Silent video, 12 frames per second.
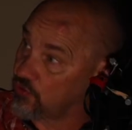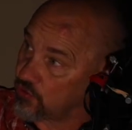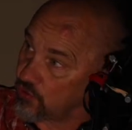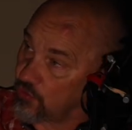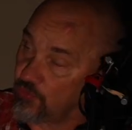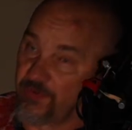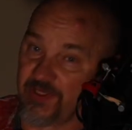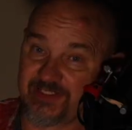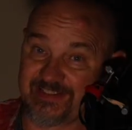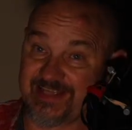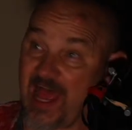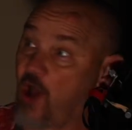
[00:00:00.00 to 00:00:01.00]
to the
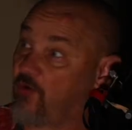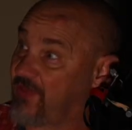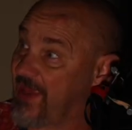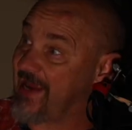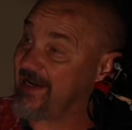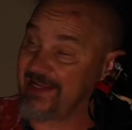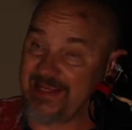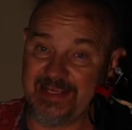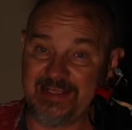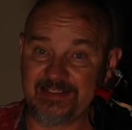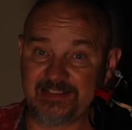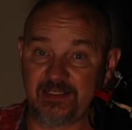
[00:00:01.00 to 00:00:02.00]
south and
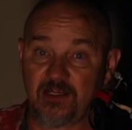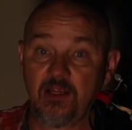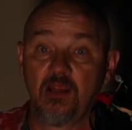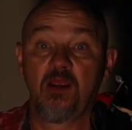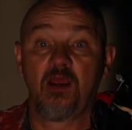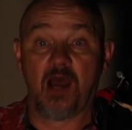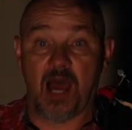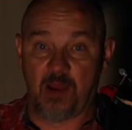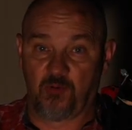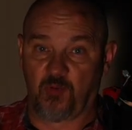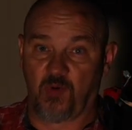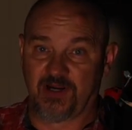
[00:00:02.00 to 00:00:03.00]
east, I
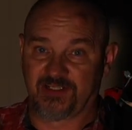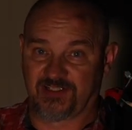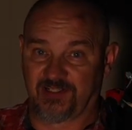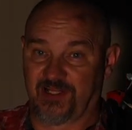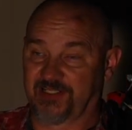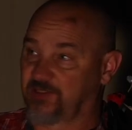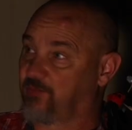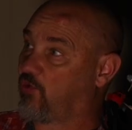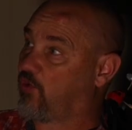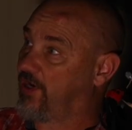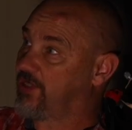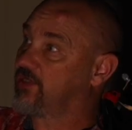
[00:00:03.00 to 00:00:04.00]
would want to select a
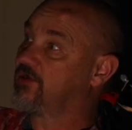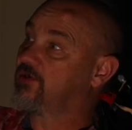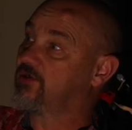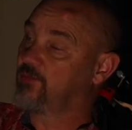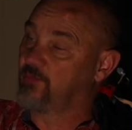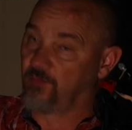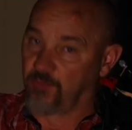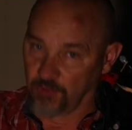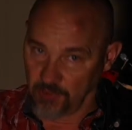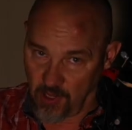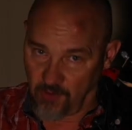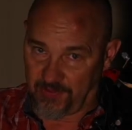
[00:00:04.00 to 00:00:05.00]
point
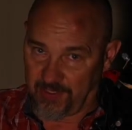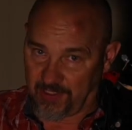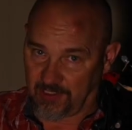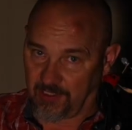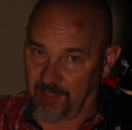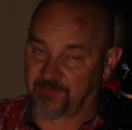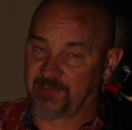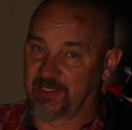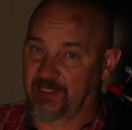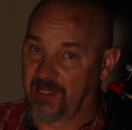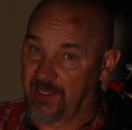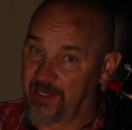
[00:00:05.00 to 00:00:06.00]
below the ecliptic
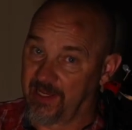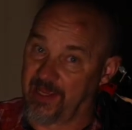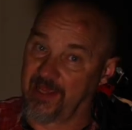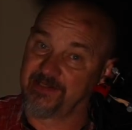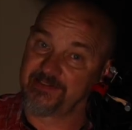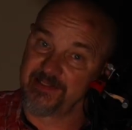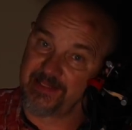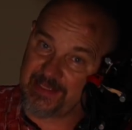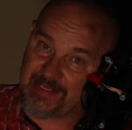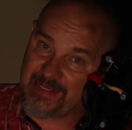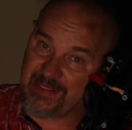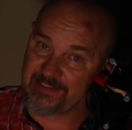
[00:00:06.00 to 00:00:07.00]
and to the
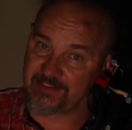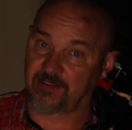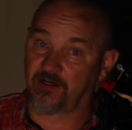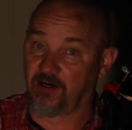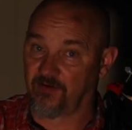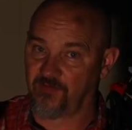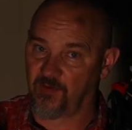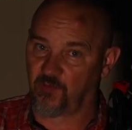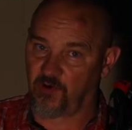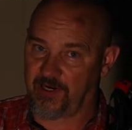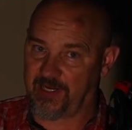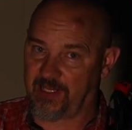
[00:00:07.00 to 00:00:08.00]
east of the
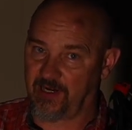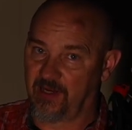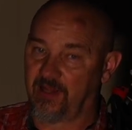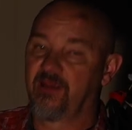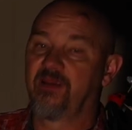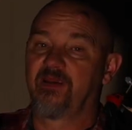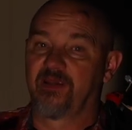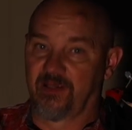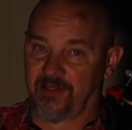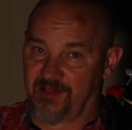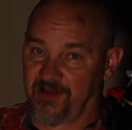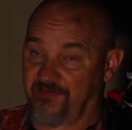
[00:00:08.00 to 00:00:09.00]
meridian. And then